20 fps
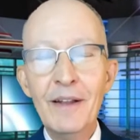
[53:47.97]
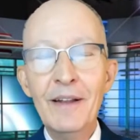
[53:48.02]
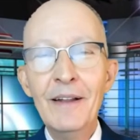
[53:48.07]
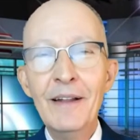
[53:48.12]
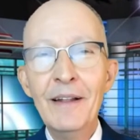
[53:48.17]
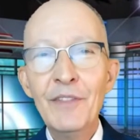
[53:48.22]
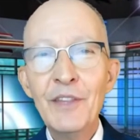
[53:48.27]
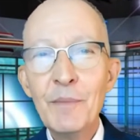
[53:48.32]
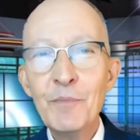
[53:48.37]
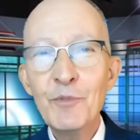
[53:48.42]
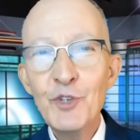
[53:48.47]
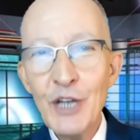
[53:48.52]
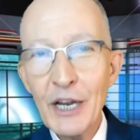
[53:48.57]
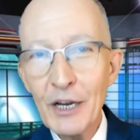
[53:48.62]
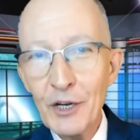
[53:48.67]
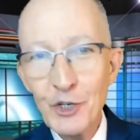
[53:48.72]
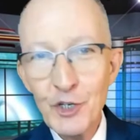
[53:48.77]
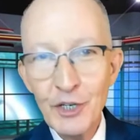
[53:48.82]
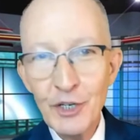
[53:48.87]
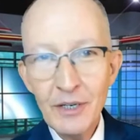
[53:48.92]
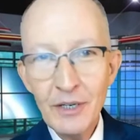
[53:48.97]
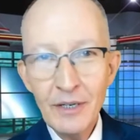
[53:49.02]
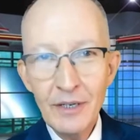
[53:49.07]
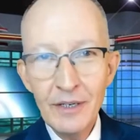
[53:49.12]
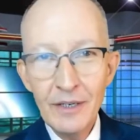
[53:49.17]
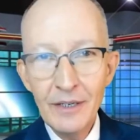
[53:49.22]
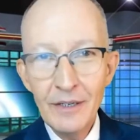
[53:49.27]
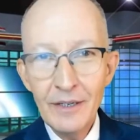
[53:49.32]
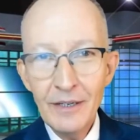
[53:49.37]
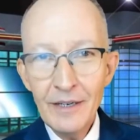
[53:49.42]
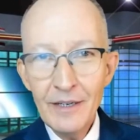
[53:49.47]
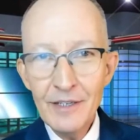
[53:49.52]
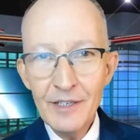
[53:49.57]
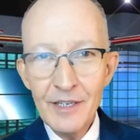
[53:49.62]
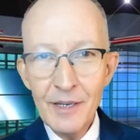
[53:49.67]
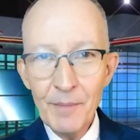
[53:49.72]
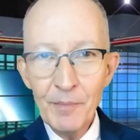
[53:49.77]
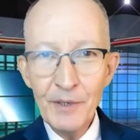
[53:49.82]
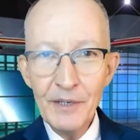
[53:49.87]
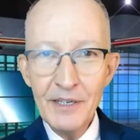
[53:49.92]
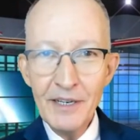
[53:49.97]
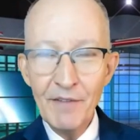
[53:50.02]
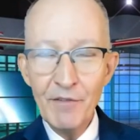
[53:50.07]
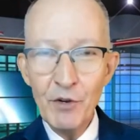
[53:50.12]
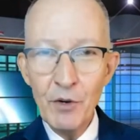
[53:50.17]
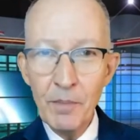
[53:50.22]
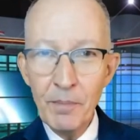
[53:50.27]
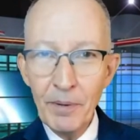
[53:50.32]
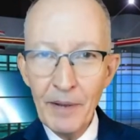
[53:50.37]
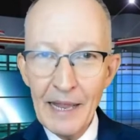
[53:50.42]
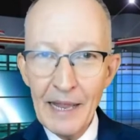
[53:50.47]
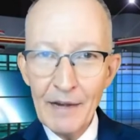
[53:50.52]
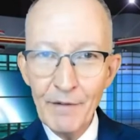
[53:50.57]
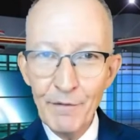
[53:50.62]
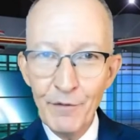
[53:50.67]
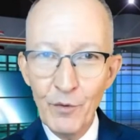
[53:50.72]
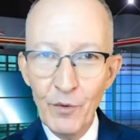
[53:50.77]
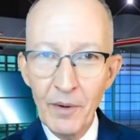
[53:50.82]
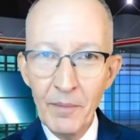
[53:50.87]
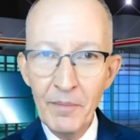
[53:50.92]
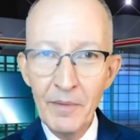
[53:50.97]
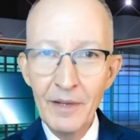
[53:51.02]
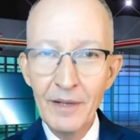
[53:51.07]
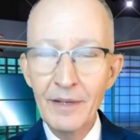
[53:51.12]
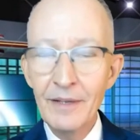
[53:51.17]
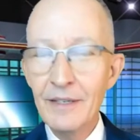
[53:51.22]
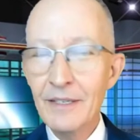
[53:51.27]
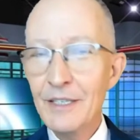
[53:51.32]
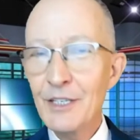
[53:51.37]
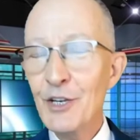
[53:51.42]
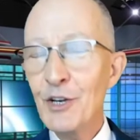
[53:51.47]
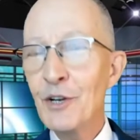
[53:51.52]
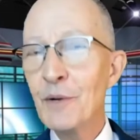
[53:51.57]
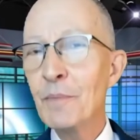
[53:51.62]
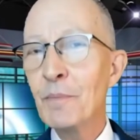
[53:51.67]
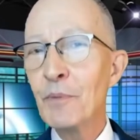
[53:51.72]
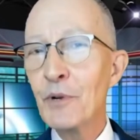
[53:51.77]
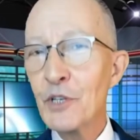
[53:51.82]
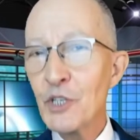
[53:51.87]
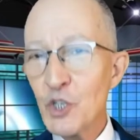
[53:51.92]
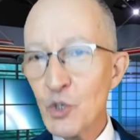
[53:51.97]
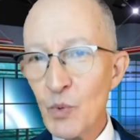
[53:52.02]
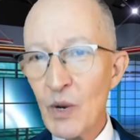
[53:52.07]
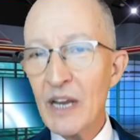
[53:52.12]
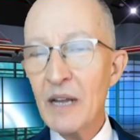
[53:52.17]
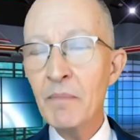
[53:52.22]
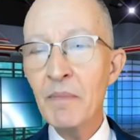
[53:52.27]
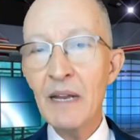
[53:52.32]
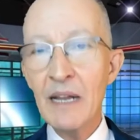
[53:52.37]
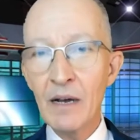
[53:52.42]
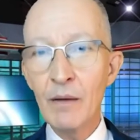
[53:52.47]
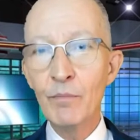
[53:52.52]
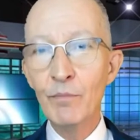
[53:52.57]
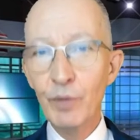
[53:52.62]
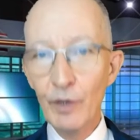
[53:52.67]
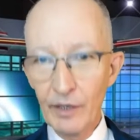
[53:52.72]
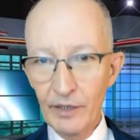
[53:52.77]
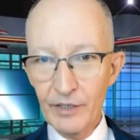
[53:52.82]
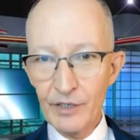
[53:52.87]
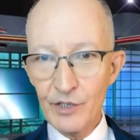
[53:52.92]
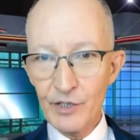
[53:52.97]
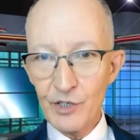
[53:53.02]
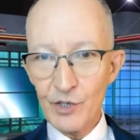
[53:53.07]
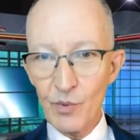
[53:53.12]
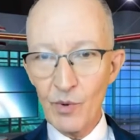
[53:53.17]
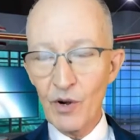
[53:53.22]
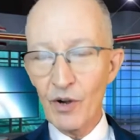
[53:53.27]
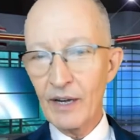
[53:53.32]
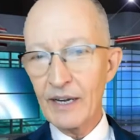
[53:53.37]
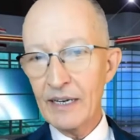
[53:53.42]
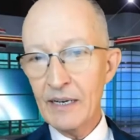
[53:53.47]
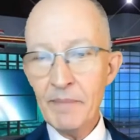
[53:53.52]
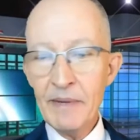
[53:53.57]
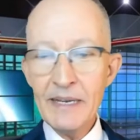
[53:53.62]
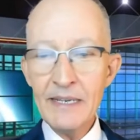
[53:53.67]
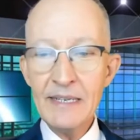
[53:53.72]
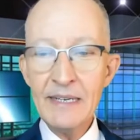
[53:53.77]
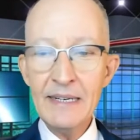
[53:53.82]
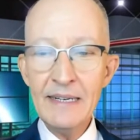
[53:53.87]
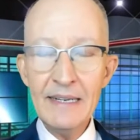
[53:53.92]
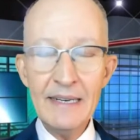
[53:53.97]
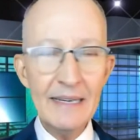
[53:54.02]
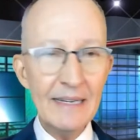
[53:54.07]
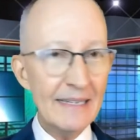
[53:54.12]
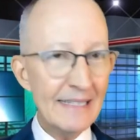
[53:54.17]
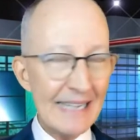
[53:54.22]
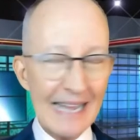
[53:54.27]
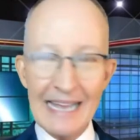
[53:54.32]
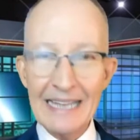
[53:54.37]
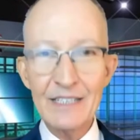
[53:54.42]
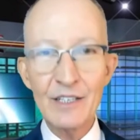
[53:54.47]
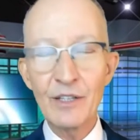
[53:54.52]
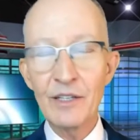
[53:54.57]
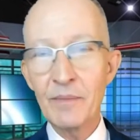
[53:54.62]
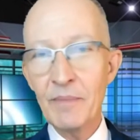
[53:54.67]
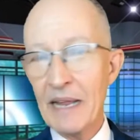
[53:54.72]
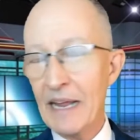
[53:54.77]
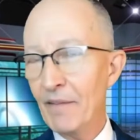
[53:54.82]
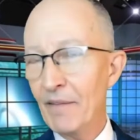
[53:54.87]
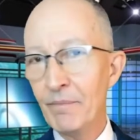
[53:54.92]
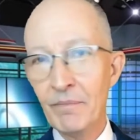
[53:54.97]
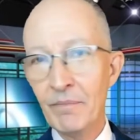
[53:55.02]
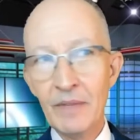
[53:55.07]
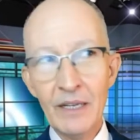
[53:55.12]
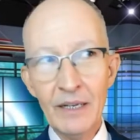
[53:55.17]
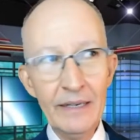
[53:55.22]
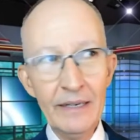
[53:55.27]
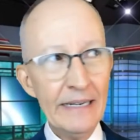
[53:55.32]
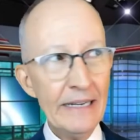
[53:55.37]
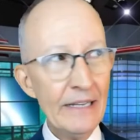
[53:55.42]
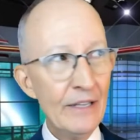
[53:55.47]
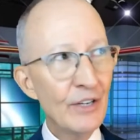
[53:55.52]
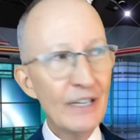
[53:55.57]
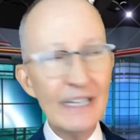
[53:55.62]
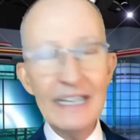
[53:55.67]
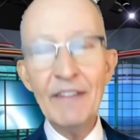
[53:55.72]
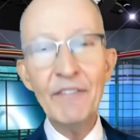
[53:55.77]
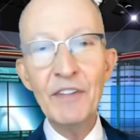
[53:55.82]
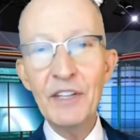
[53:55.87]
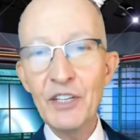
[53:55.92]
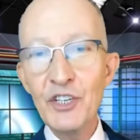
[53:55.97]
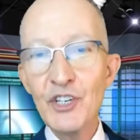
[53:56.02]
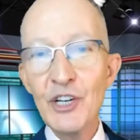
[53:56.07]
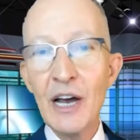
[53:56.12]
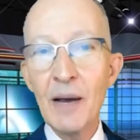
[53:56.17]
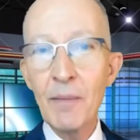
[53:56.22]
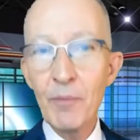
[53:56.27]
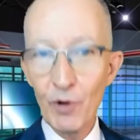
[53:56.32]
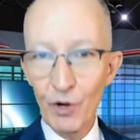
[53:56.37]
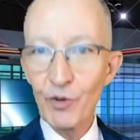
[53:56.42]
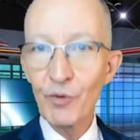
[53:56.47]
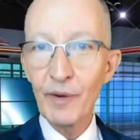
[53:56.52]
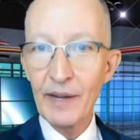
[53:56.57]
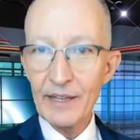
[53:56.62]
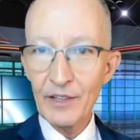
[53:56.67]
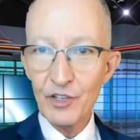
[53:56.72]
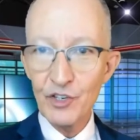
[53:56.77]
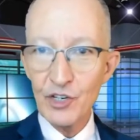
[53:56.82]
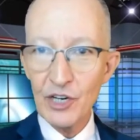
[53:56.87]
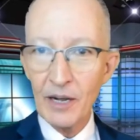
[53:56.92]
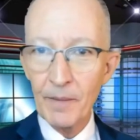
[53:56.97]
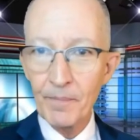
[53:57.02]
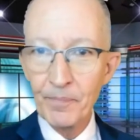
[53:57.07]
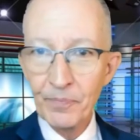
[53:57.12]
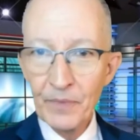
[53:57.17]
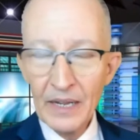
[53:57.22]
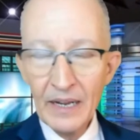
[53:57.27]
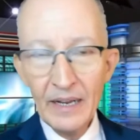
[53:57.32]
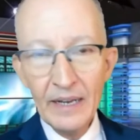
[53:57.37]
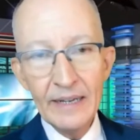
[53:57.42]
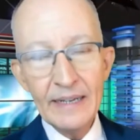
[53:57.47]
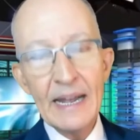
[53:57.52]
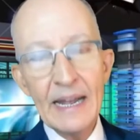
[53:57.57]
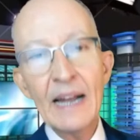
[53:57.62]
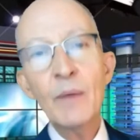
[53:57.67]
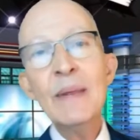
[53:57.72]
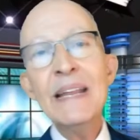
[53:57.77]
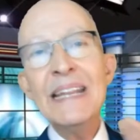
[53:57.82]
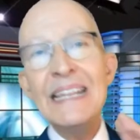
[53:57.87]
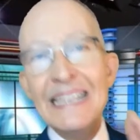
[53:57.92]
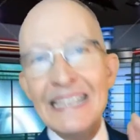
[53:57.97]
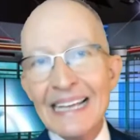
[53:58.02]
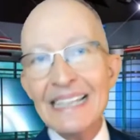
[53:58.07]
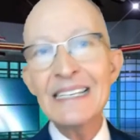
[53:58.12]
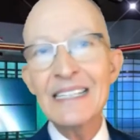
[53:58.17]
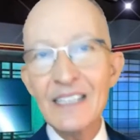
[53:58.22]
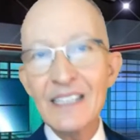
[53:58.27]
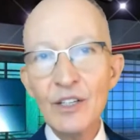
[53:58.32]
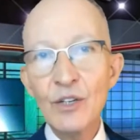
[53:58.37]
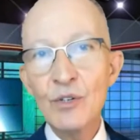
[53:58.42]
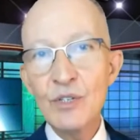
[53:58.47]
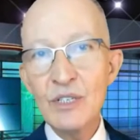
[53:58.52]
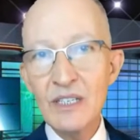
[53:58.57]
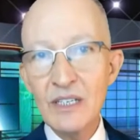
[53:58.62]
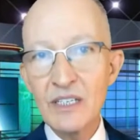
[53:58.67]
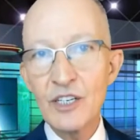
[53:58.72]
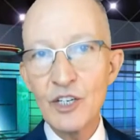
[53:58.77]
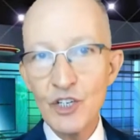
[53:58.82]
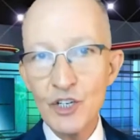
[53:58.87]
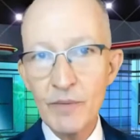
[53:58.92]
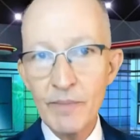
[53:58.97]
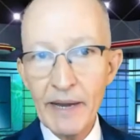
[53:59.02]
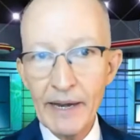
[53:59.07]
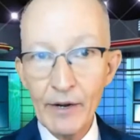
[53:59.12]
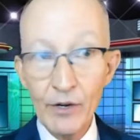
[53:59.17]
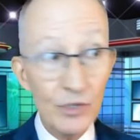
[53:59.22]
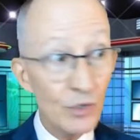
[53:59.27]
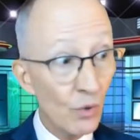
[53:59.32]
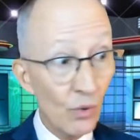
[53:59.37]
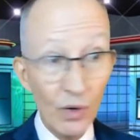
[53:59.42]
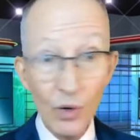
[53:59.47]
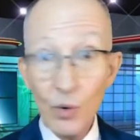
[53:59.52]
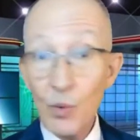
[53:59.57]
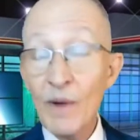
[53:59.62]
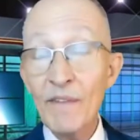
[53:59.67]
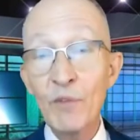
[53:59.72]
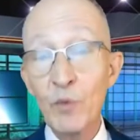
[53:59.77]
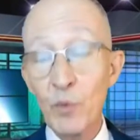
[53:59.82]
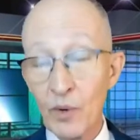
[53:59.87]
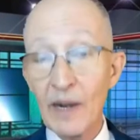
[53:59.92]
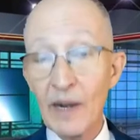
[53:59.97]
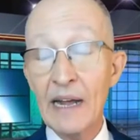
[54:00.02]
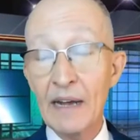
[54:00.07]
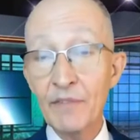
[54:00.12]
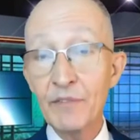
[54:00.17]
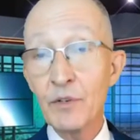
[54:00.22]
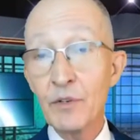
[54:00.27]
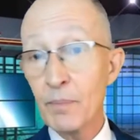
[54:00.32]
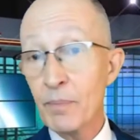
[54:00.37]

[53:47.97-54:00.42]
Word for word: The objection is simply to give you a platform so you can persuade me how brilliant you are. Get amazing, dazzle them, have them either give you the job or create the job. Now, how do we get to those decision makers or whoever we're after?